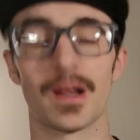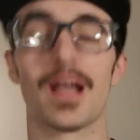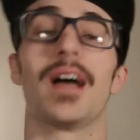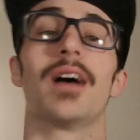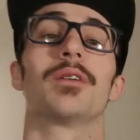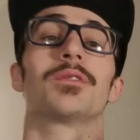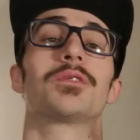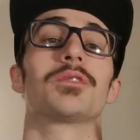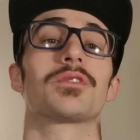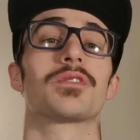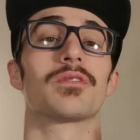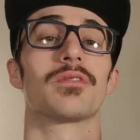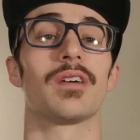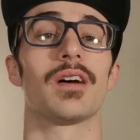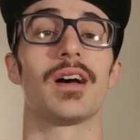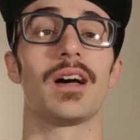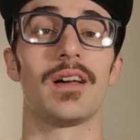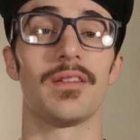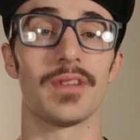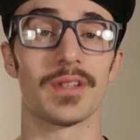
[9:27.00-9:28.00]
for how to
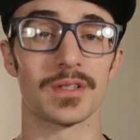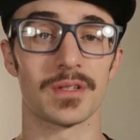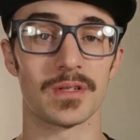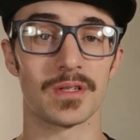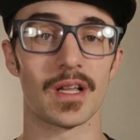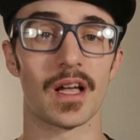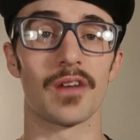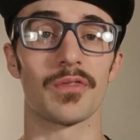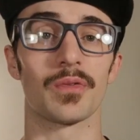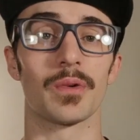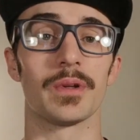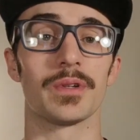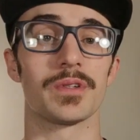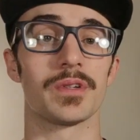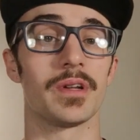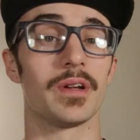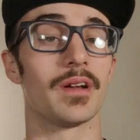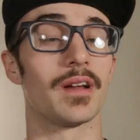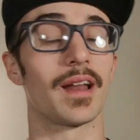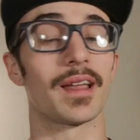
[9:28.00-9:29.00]
survive as a software
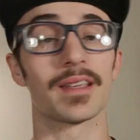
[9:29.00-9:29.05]
engineer.